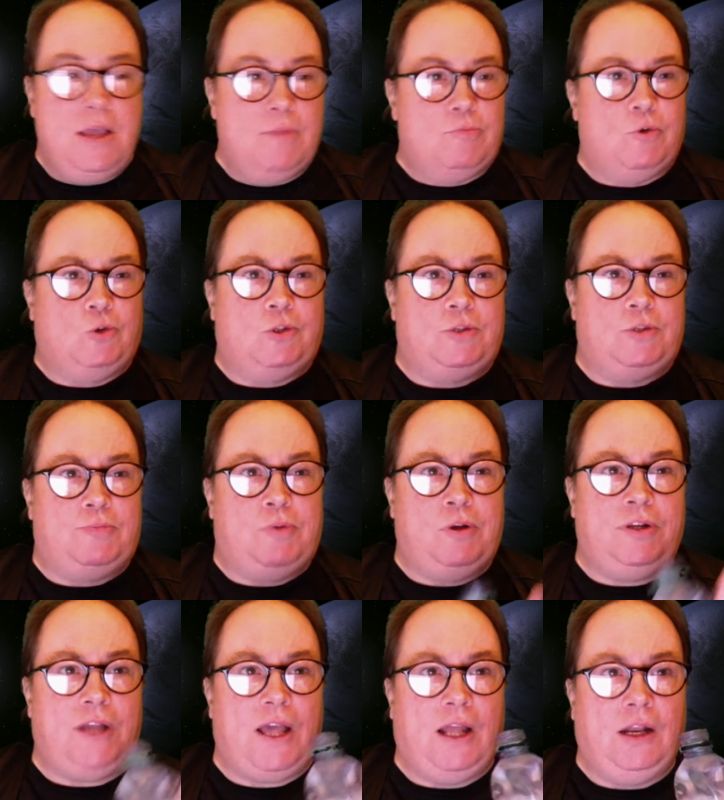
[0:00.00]
More to the
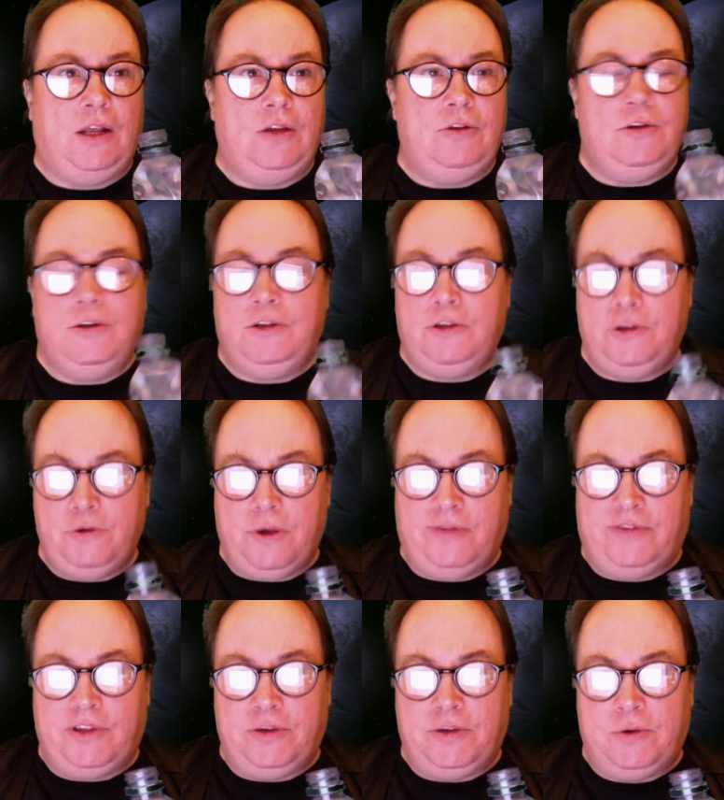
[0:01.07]
point, hello,
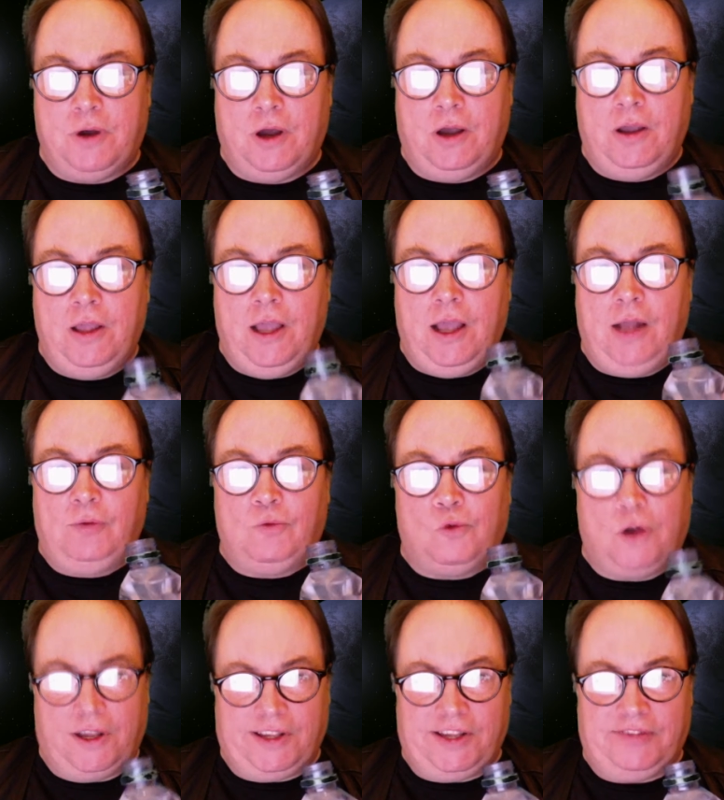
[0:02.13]
whoever you are, and
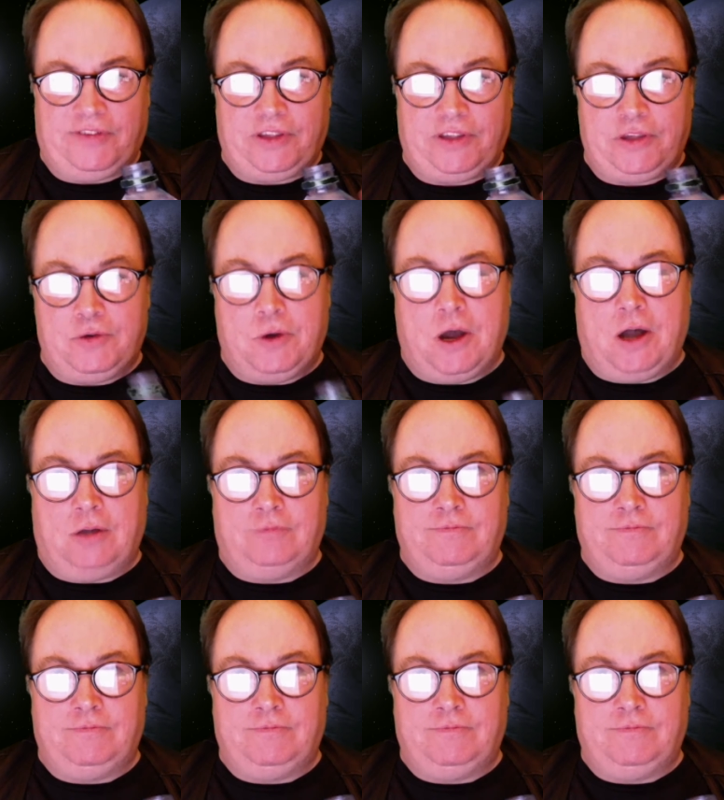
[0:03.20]
wherever you are.